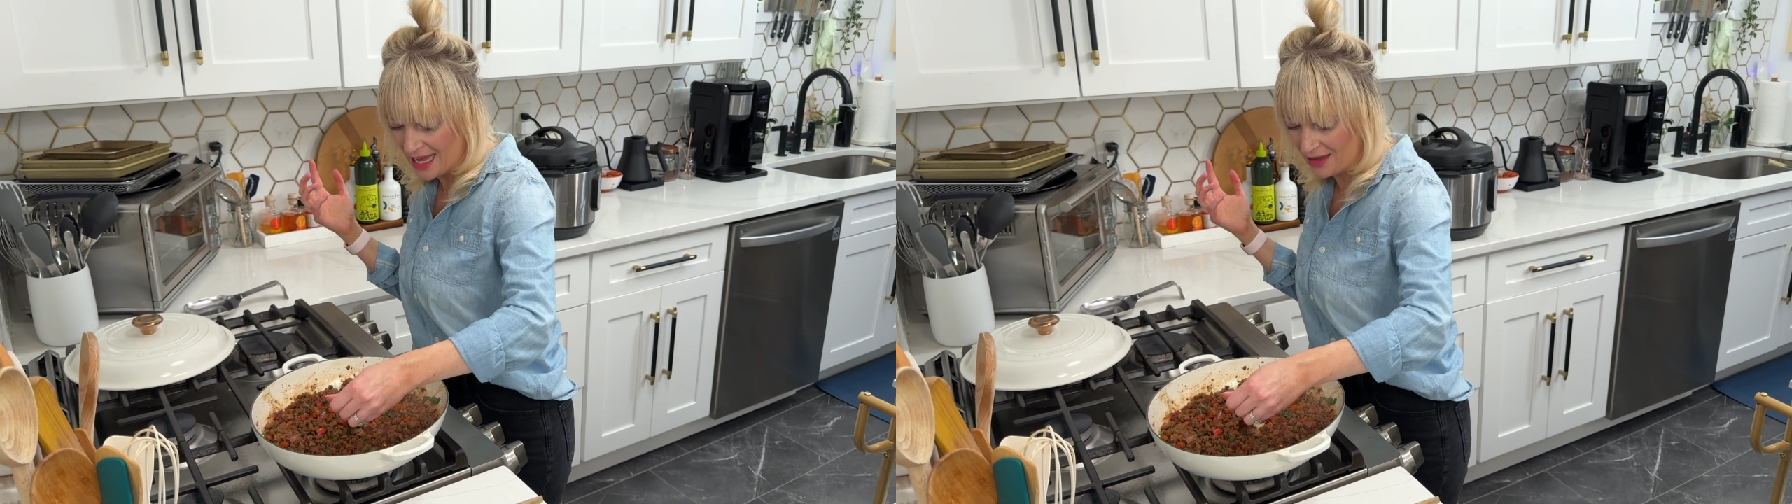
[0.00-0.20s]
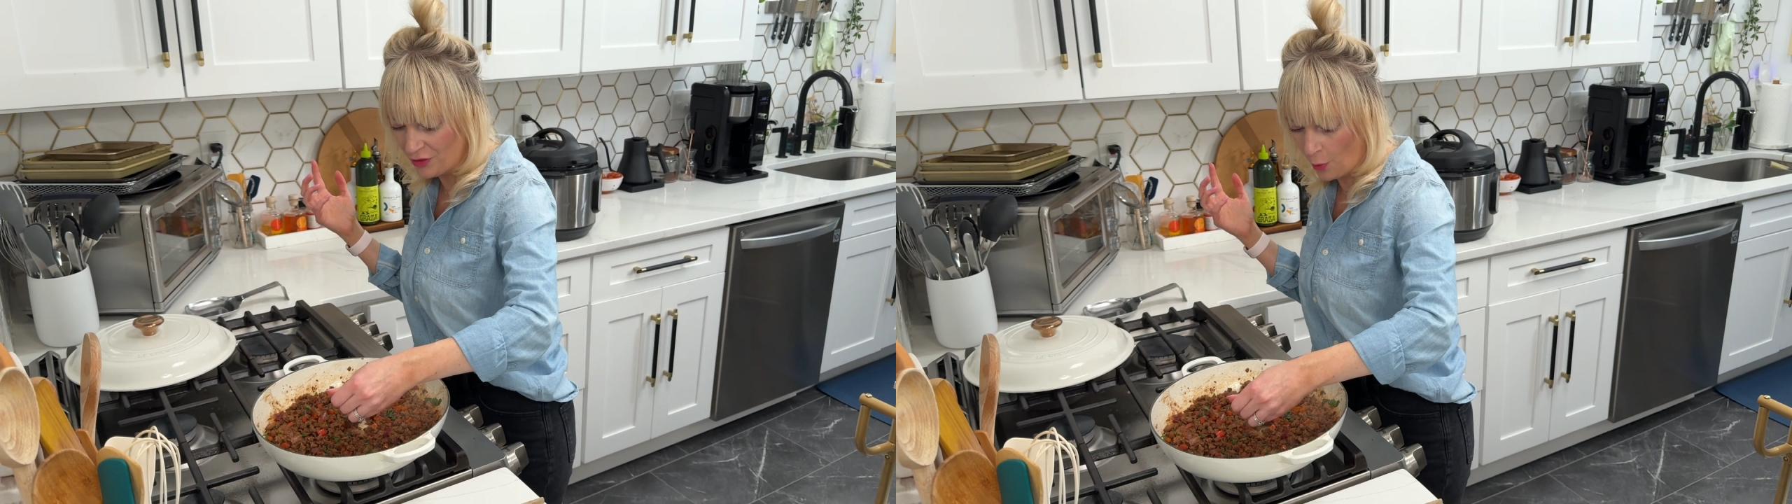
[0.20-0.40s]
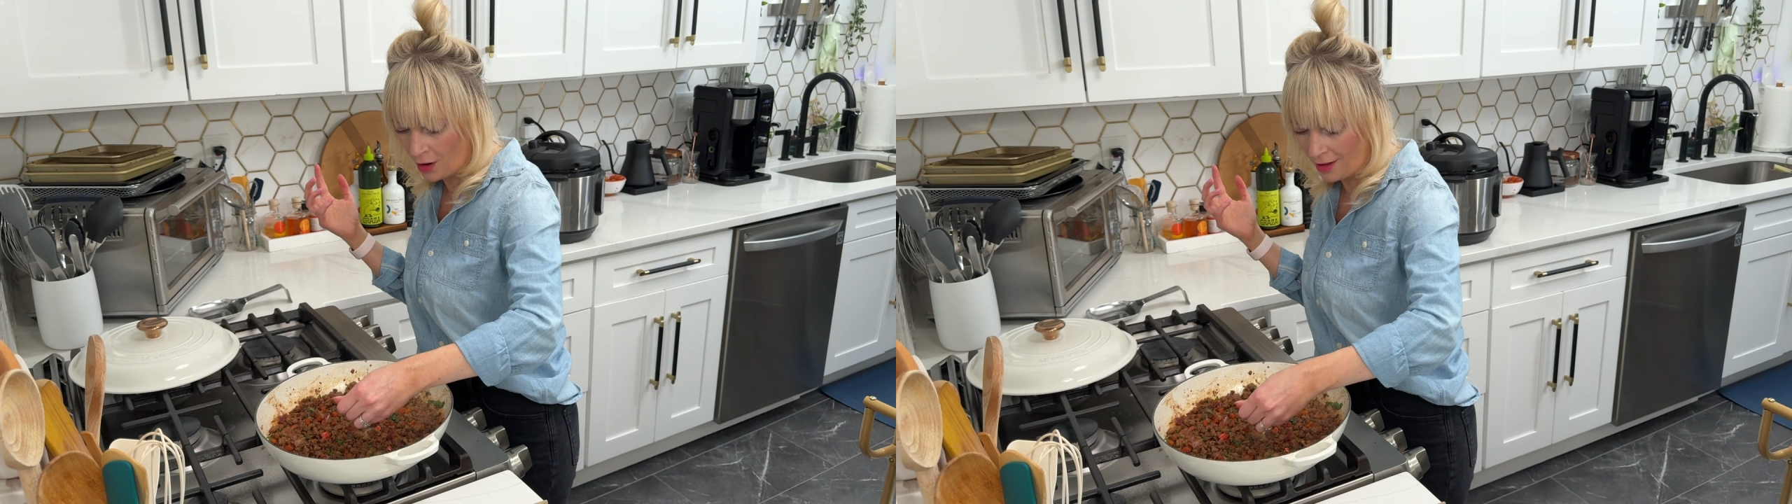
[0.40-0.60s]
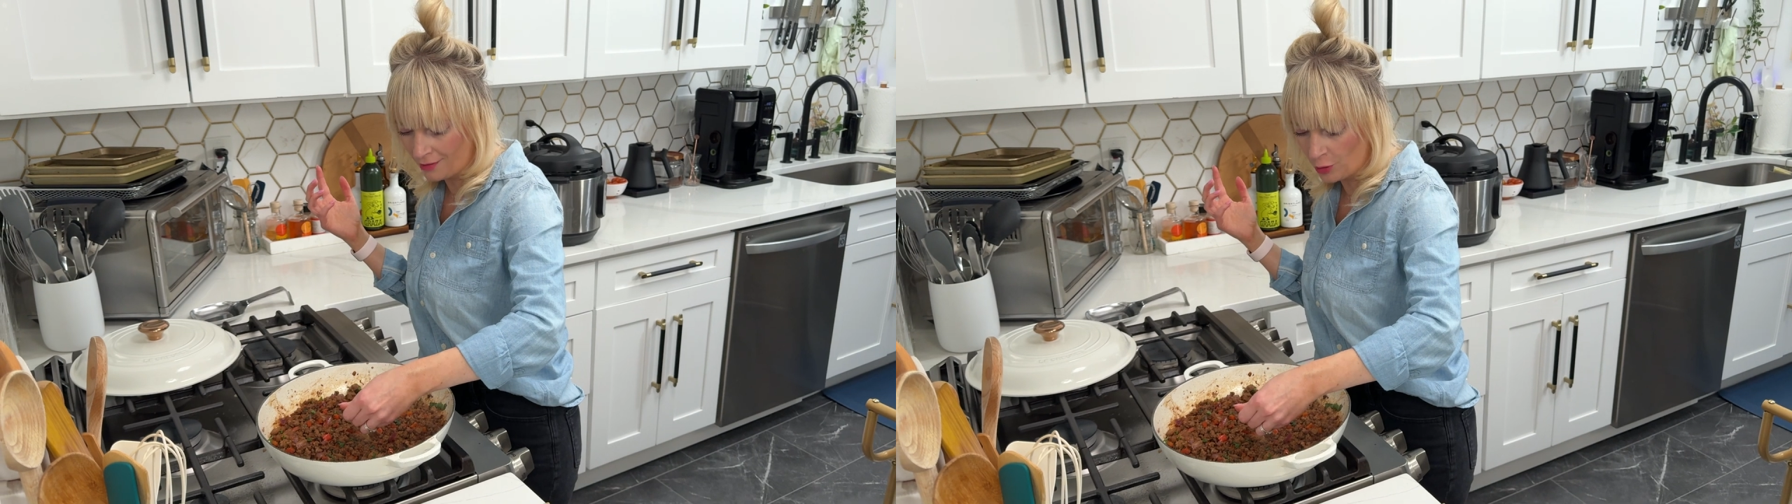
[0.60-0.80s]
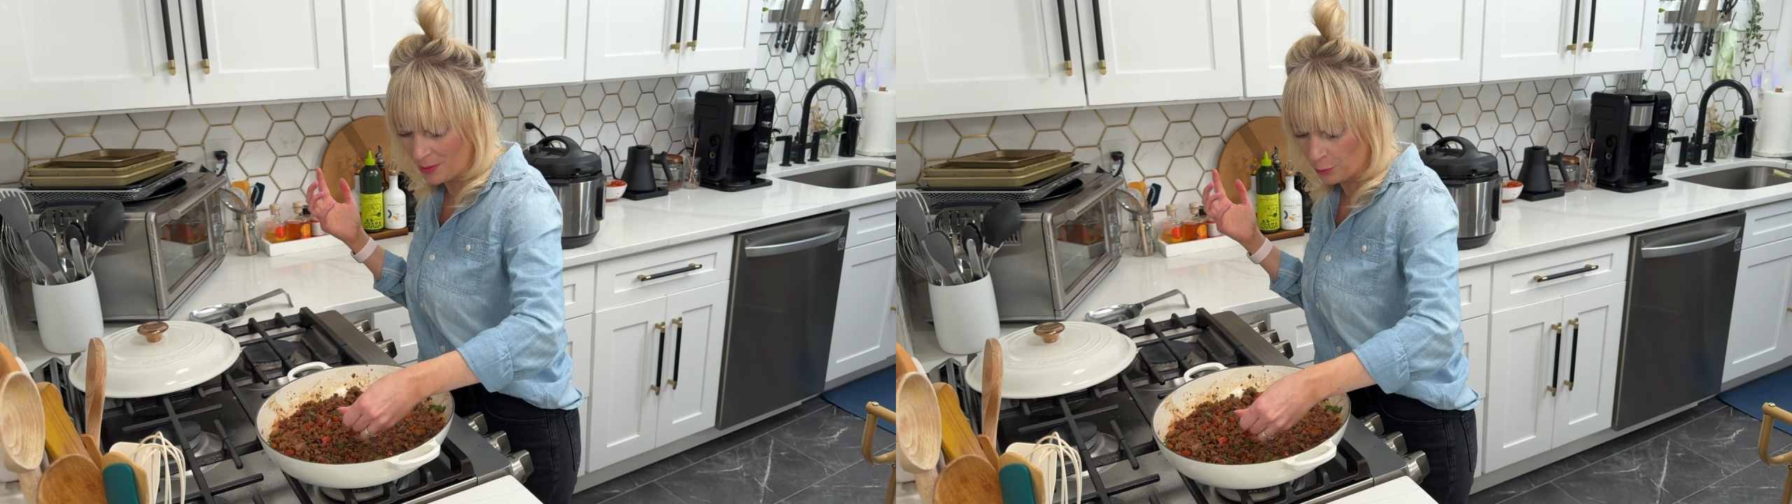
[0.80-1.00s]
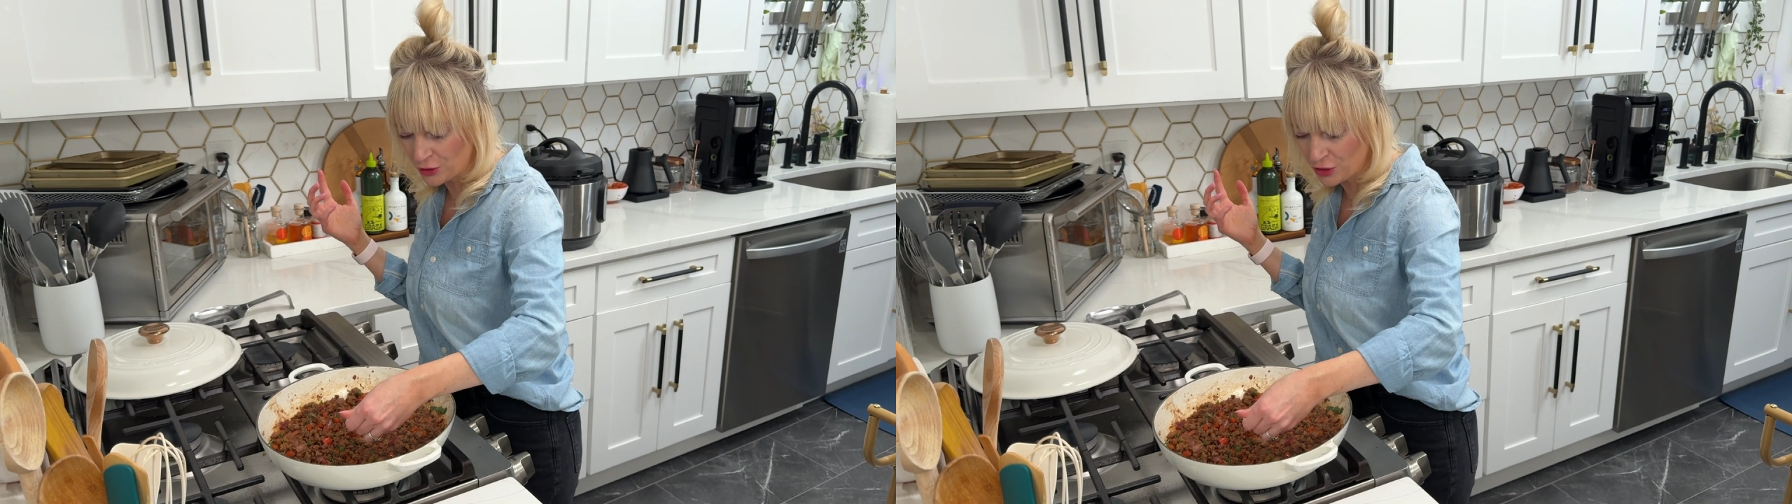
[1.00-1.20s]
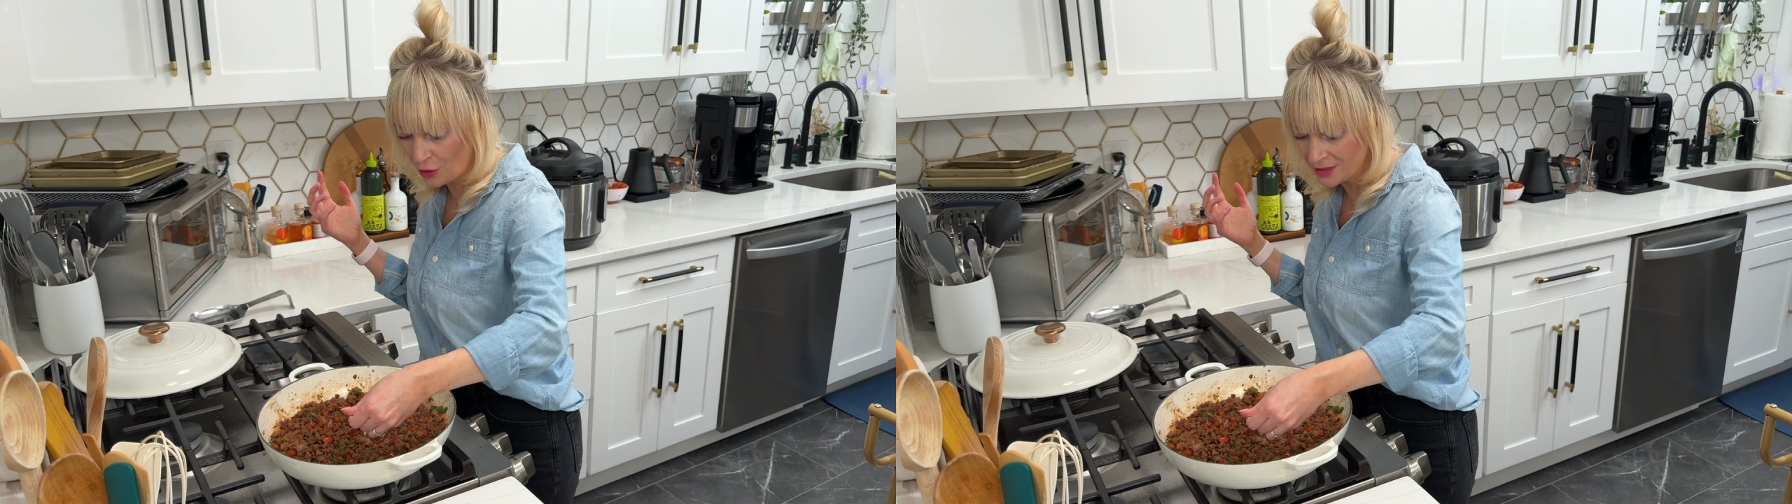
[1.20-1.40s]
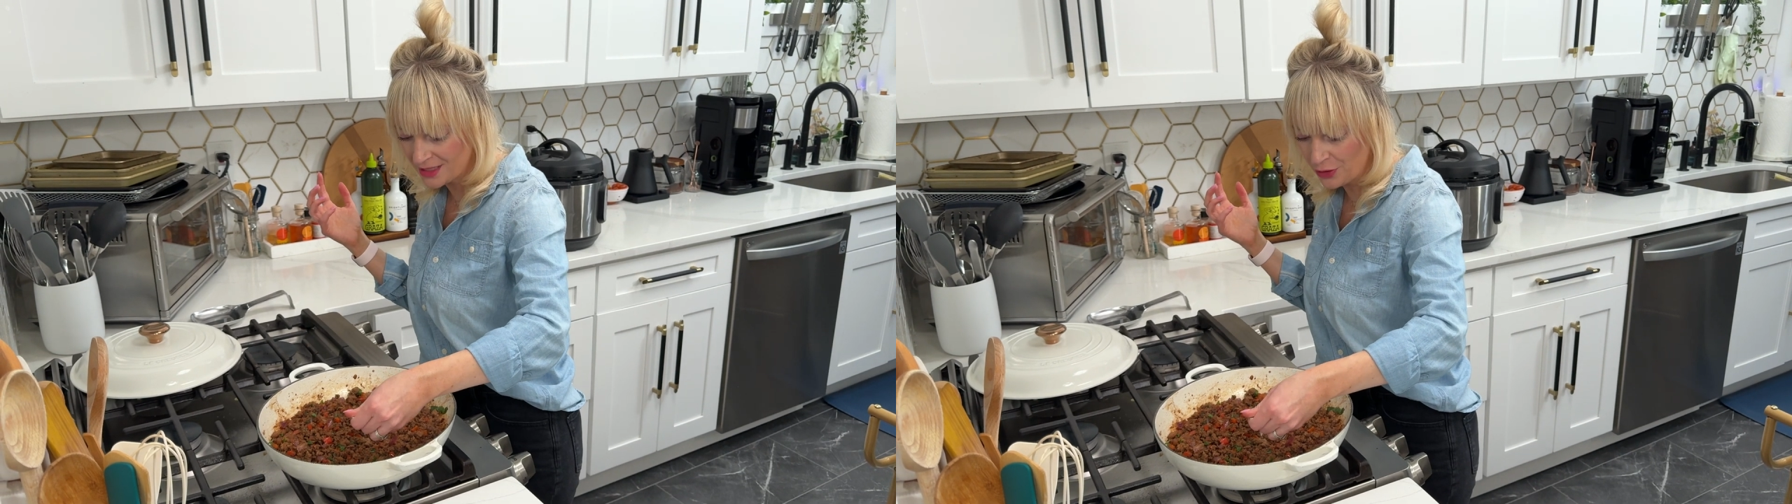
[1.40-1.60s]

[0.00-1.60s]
If you want it a little bit more salty,